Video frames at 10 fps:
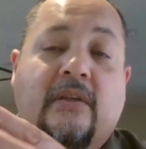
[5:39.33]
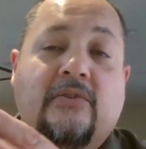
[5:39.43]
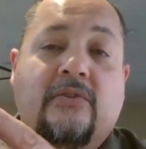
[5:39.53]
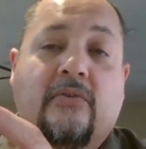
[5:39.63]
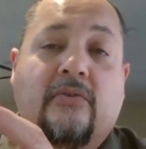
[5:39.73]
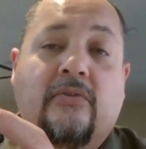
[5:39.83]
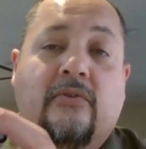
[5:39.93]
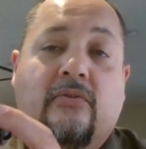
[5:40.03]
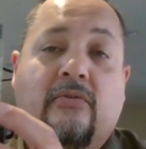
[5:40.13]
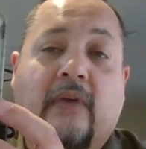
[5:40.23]
So
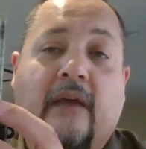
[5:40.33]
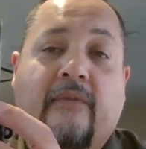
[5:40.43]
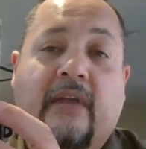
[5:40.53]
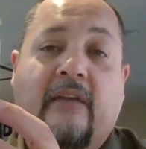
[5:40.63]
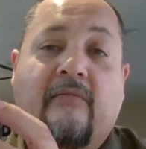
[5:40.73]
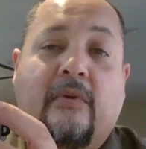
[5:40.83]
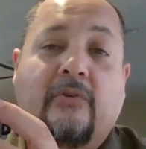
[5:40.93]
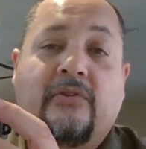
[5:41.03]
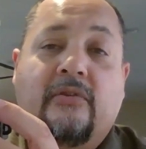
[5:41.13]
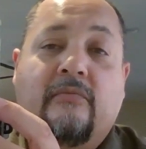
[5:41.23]
you have to have
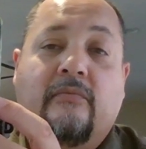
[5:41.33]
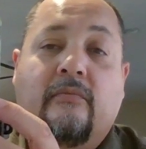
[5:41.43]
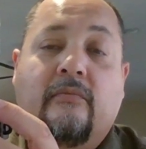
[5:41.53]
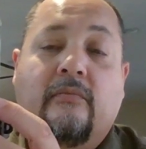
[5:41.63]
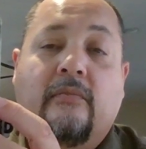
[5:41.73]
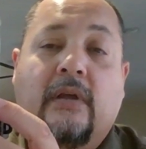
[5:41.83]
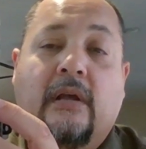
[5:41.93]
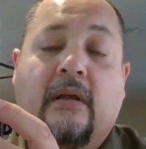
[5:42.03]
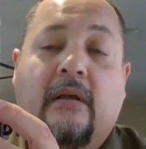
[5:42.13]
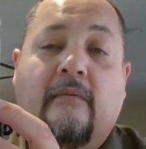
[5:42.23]
motion
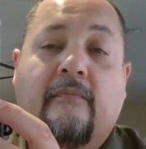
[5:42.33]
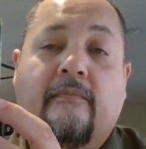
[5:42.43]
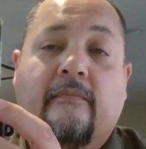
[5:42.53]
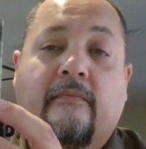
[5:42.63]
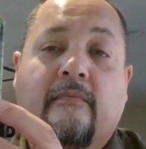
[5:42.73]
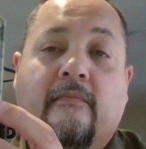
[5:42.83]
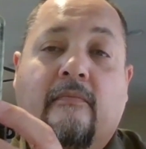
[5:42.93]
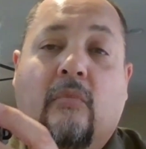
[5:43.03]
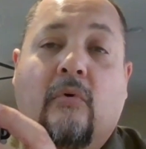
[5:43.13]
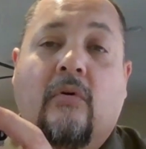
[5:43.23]
um,
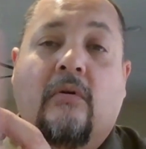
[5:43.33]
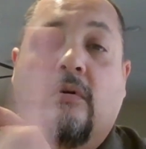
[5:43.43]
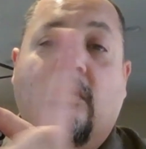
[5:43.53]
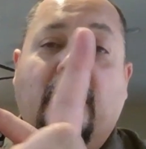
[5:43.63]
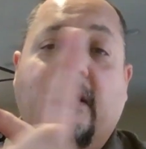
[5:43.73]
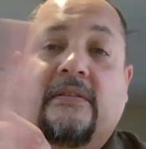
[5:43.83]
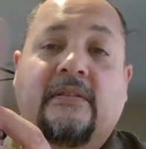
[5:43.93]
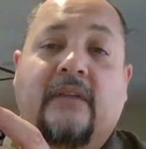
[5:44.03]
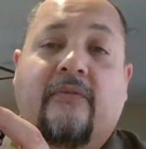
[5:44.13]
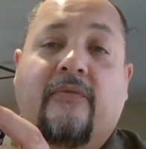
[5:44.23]
more or less
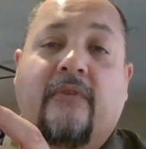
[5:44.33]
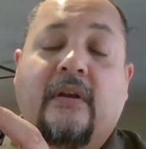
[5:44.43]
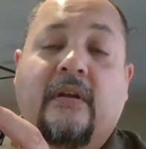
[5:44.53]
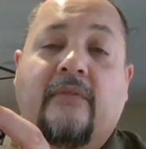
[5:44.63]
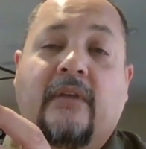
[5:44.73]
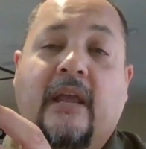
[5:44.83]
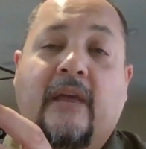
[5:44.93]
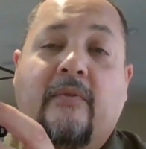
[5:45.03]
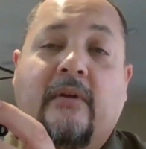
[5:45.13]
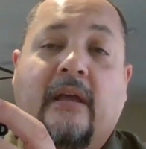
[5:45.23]
in front of the
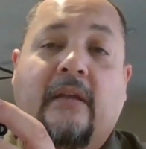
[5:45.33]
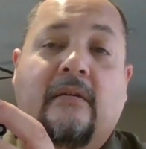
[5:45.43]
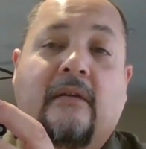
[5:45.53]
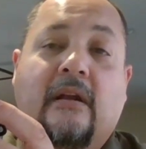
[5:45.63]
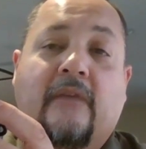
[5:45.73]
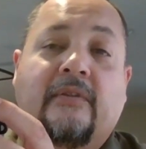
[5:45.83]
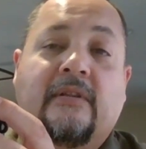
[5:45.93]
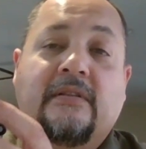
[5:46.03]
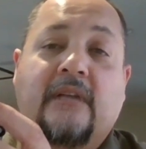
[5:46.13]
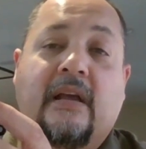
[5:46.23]
camera and not off to
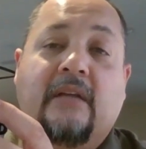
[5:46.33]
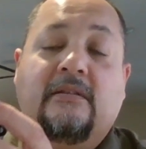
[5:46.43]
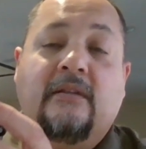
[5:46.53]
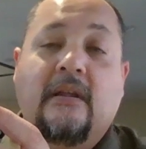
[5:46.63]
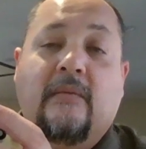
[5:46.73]
the sides.